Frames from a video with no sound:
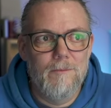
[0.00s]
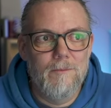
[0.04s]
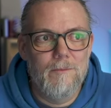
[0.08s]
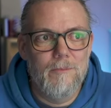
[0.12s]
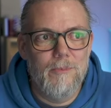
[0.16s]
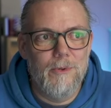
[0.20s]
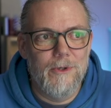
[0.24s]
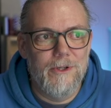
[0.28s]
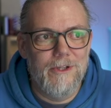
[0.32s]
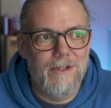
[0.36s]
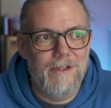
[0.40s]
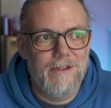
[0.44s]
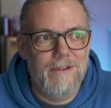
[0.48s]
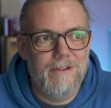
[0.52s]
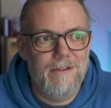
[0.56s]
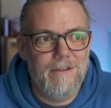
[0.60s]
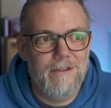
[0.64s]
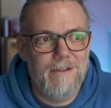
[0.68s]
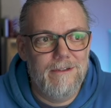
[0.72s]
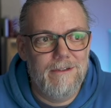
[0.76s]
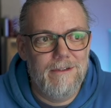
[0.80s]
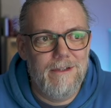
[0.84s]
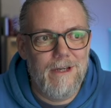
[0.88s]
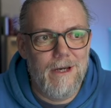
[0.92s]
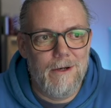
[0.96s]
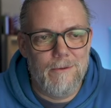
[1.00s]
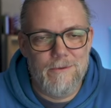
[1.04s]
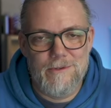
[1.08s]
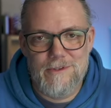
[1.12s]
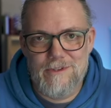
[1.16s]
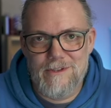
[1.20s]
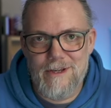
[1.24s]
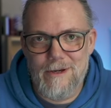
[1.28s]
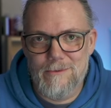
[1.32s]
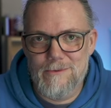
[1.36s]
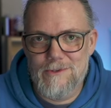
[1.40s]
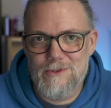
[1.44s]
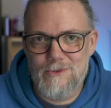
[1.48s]
But yeah, I was
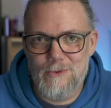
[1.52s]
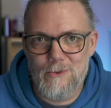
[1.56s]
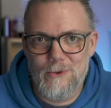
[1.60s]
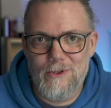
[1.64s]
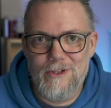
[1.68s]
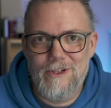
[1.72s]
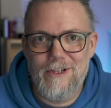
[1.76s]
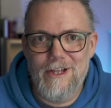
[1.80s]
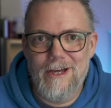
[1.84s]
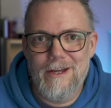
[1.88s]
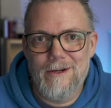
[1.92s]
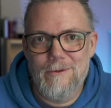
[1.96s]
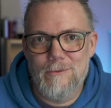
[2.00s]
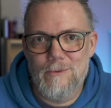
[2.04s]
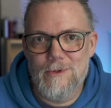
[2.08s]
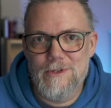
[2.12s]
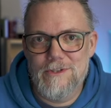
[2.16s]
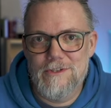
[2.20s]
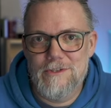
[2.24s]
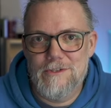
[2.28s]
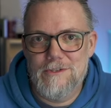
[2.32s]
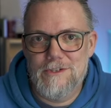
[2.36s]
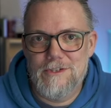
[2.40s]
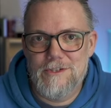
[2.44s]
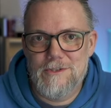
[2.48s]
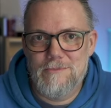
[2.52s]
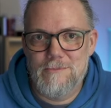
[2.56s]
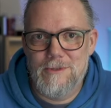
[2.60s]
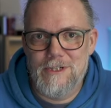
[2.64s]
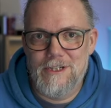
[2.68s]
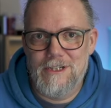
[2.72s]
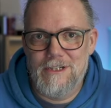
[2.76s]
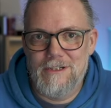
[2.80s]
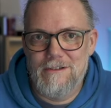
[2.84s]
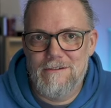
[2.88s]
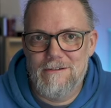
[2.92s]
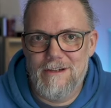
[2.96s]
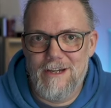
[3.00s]
sort of glad it wasn't just
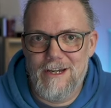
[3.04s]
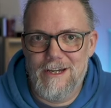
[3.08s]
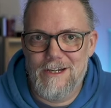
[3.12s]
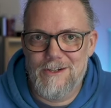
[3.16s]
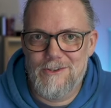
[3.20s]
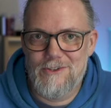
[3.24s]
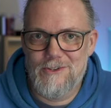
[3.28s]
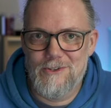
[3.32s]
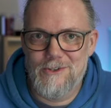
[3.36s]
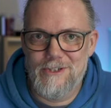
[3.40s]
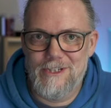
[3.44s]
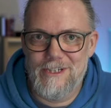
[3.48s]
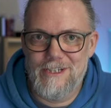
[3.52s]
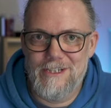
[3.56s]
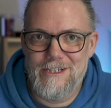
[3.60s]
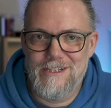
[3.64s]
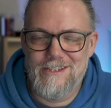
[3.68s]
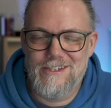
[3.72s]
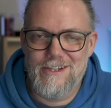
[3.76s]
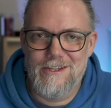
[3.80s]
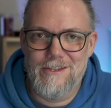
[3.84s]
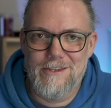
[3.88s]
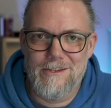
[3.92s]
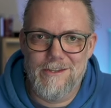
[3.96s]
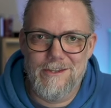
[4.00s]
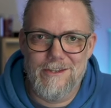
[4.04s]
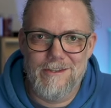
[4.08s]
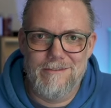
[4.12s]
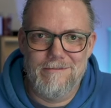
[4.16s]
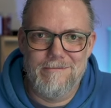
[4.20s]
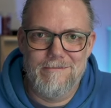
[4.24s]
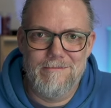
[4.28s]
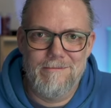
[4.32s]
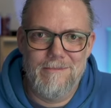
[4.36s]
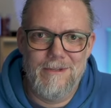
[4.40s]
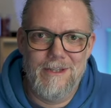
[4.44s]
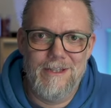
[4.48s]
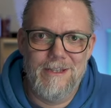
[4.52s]
me, actually, because I thought,
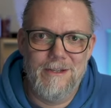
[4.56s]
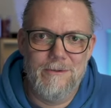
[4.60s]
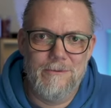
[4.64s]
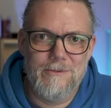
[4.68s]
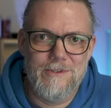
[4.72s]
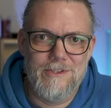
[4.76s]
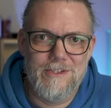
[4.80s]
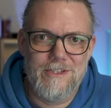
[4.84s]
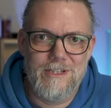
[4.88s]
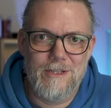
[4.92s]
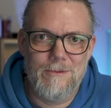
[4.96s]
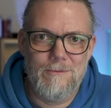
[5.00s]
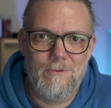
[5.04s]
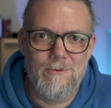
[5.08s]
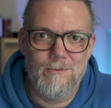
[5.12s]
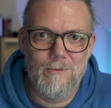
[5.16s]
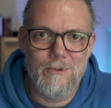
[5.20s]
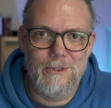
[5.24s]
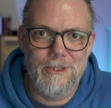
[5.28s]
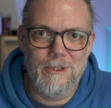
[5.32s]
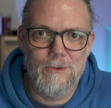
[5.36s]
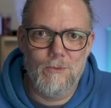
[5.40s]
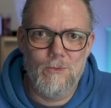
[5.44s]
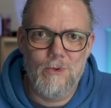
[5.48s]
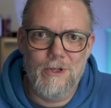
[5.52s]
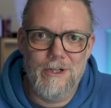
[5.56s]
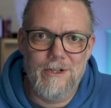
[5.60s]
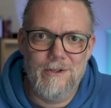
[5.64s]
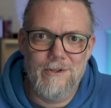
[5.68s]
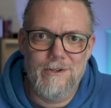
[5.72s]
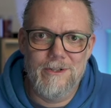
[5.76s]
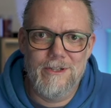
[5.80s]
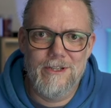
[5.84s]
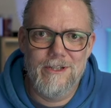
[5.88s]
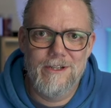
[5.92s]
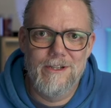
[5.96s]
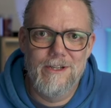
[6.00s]
man, that seemed really weird.